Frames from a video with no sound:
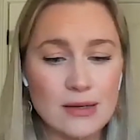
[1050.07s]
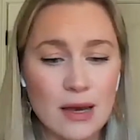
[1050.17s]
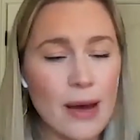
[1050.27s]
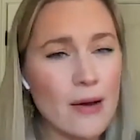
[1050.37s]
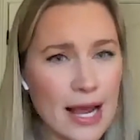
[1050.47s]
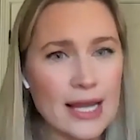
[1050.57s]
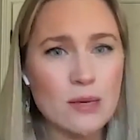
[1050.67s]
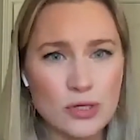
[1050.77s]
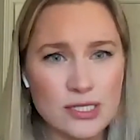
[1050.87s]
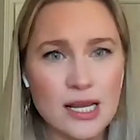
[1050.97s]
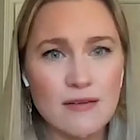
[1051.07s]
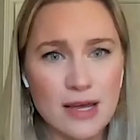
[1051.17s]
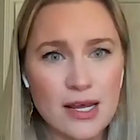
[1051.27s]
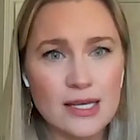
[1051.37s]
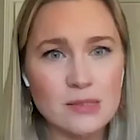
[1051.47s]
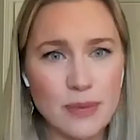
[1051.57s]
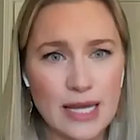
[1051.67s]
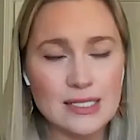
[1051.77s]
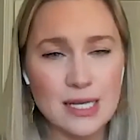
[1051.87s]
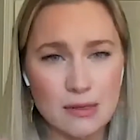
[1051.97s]
about 80% of it is
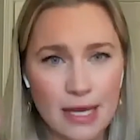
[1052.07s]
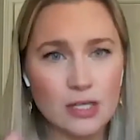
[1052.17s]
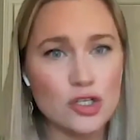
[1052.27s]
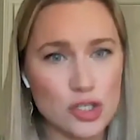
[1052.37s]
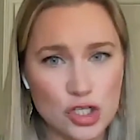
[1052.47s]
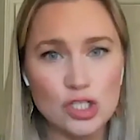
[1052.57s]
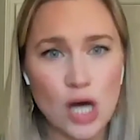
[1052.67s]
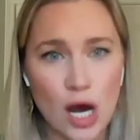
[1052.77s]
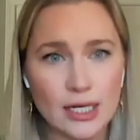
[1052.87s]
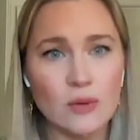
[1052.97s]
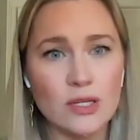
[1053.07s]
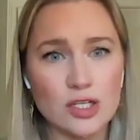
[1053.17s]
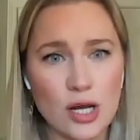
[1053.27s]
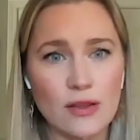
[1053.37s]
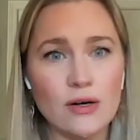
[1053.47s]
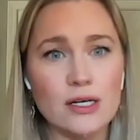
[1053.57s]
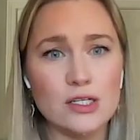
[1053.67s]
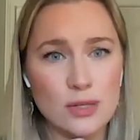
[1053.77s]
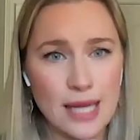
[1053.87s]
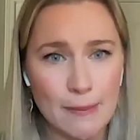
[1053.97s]
based in managers just talking with each other and
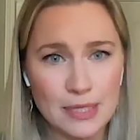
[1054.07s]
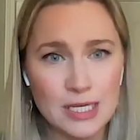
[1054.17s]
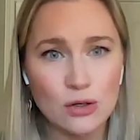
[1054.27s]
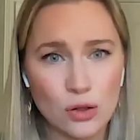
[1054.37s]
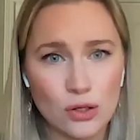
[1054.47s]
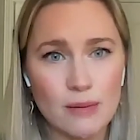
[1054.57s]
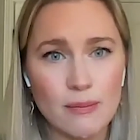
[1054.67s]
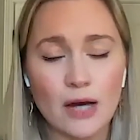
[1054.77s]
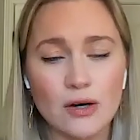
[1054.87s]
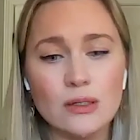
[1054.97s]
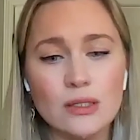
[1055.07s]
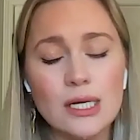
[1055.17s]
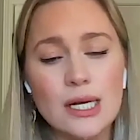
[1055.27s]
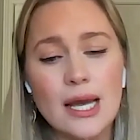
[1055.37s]
doing that peer learning model.